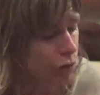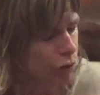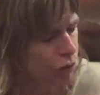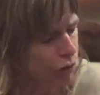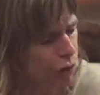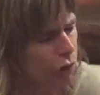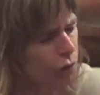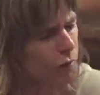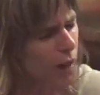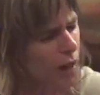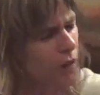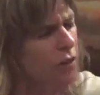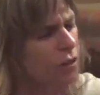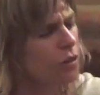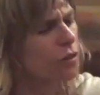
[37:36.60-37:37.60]
true
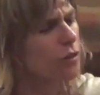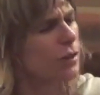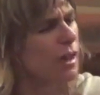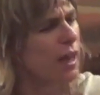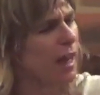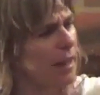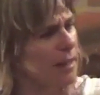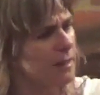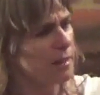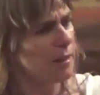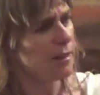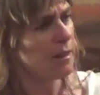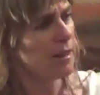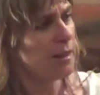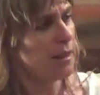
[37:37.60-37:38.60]
as you can,
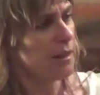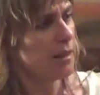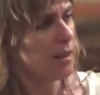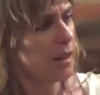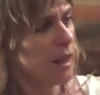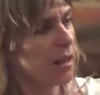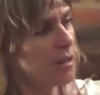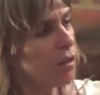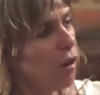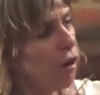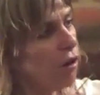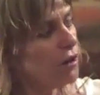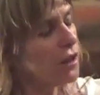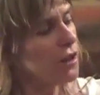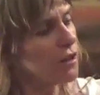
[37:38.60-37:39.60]
as
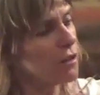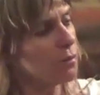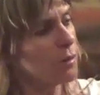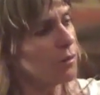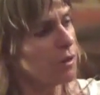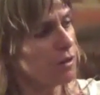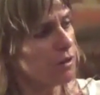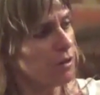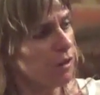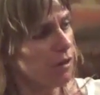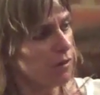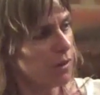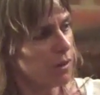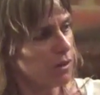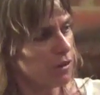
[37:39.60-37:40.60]
honest with
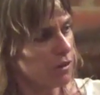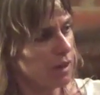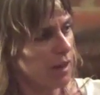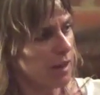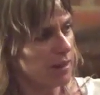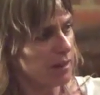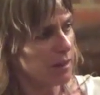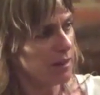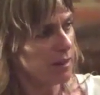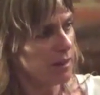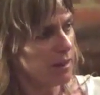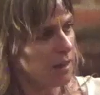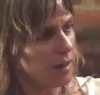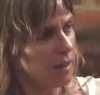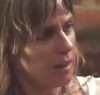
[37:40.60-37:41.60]
yourself as you can,
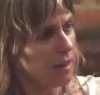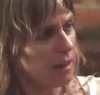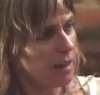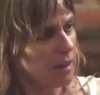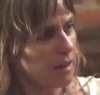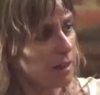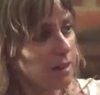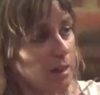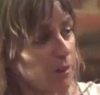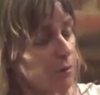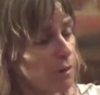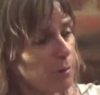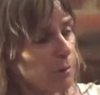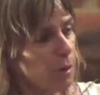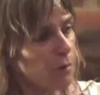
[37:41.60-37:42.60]
in
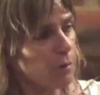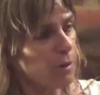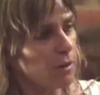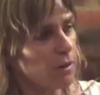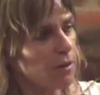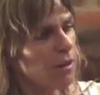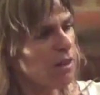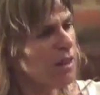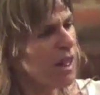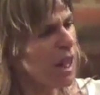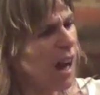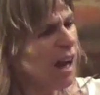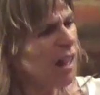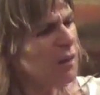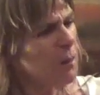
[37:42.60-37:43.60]
every moment.
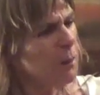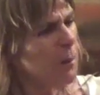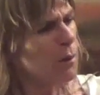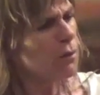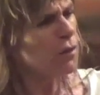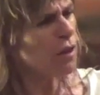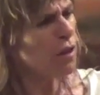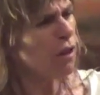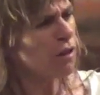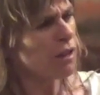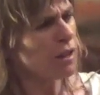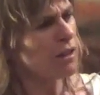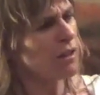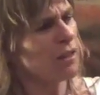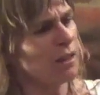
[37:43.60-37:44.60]
Utmost
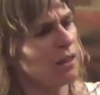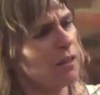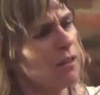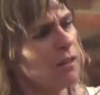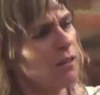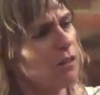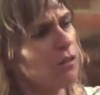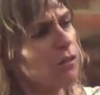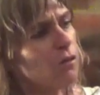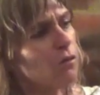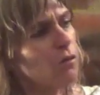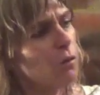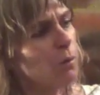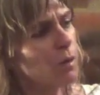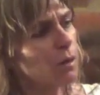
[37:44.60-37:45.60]
honesty, you
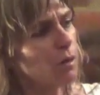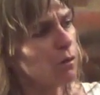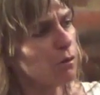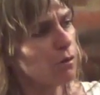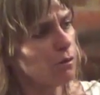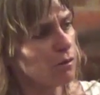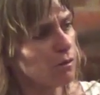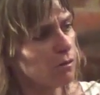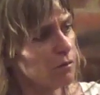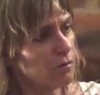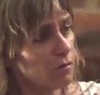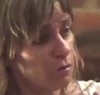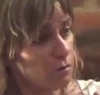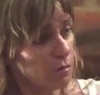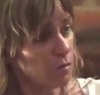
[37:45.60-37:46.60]
will be called
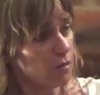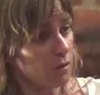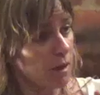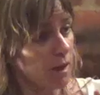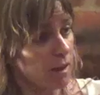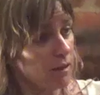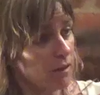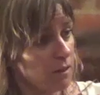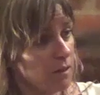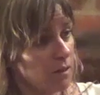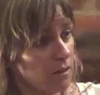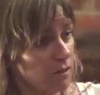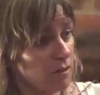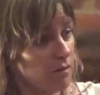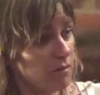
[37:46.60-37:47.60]
to that,
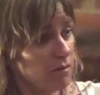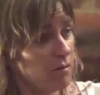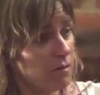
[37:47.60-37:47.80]
you know.